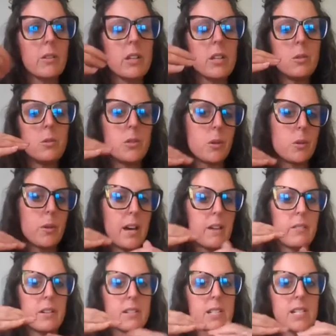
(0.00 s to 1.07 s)
that you don't have
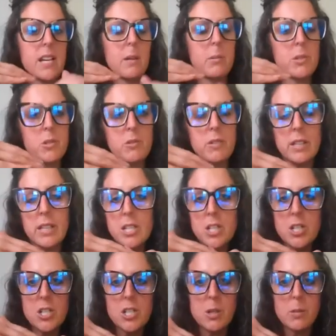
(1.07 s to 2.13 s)
an established
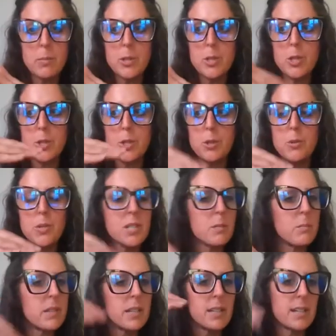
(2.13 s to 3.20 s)
relationship to do
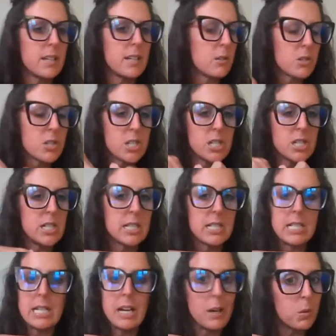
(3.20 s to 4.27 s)
something he or she does
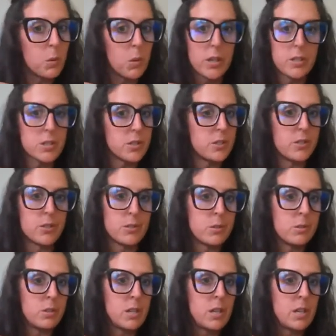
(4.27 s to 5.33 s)
not want to
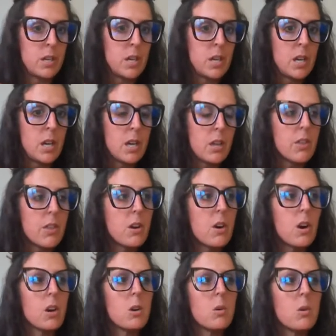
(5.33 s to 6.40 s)
do, there
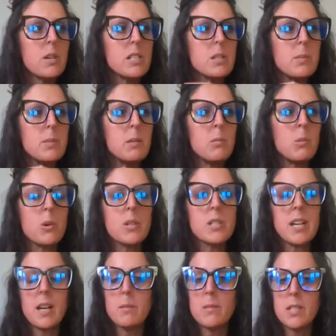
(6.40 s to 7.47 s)
are going to be more
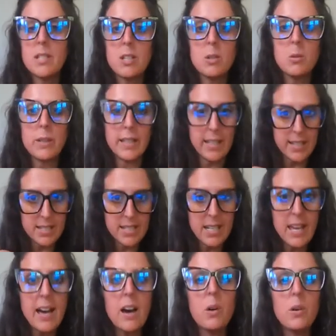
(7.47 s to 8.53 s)
times than you would like to
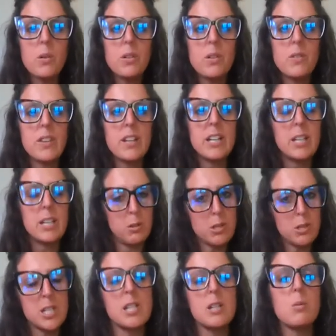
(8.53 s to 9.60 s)
count that he or
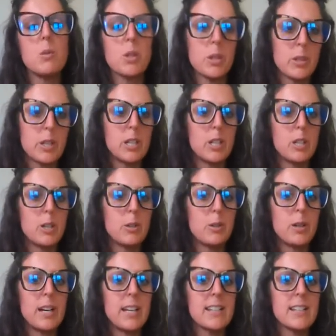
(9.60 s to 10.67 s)
she will look at you,
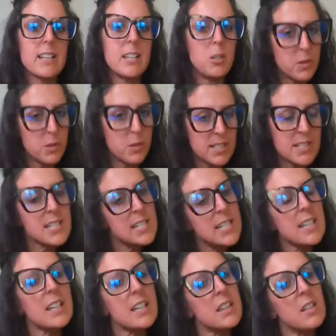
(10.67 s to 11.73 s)
and you can see
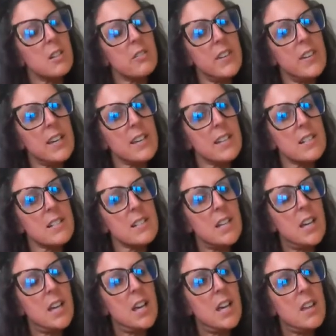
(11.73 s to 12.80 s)
it in their face.
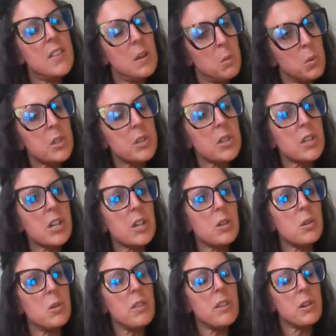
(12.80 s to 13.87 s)
They will look at
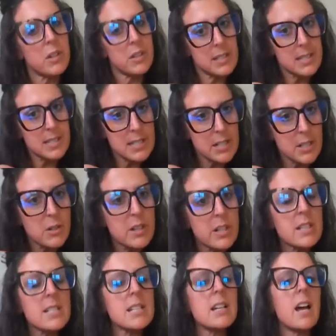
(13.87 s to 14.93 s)
you, they'll consider it
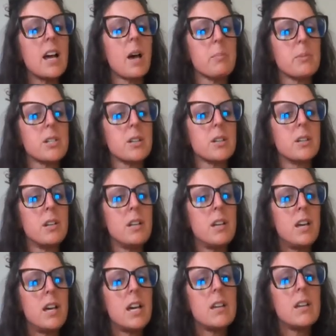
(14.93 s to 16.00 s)
as an
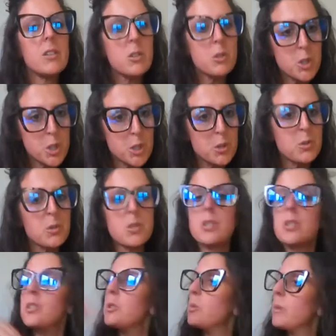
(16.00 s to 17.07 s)
option, and they'll choose
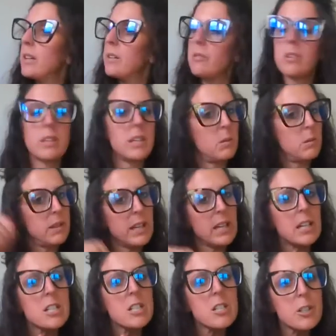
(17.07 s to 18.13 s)
to do whatever they would
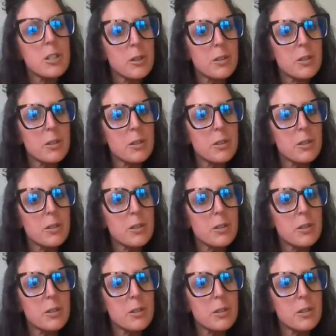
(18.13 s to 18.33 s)
like to do.